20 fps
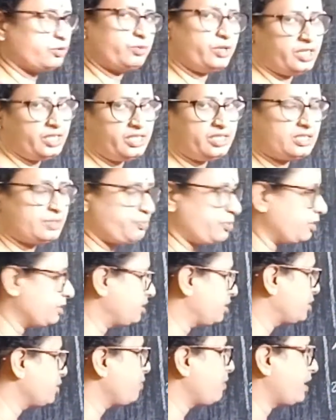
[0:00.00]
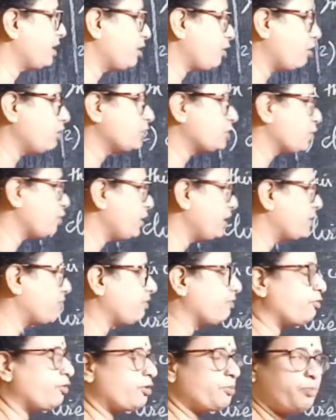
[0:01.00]
E is positive, and also it will,
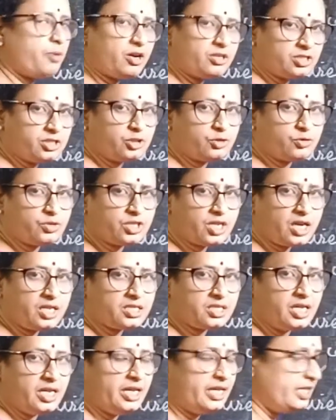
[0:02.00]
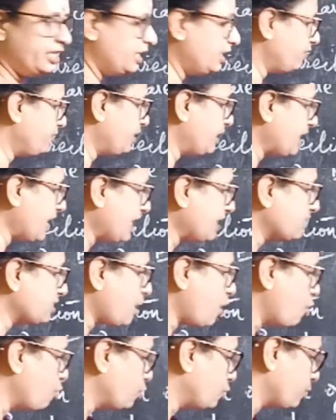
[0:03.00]
for positive charge, E will act
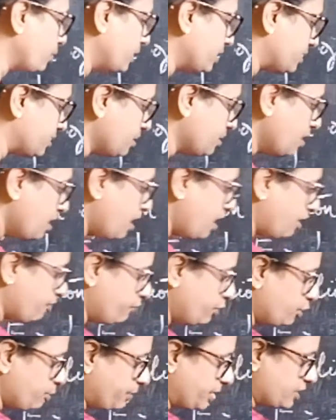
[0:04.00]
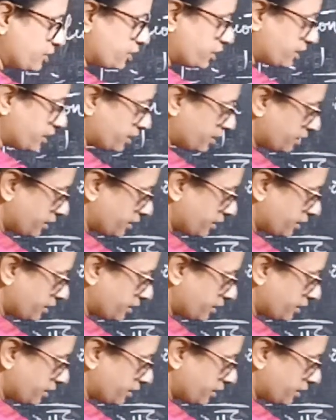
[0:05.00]
outwards. How will you mention it in the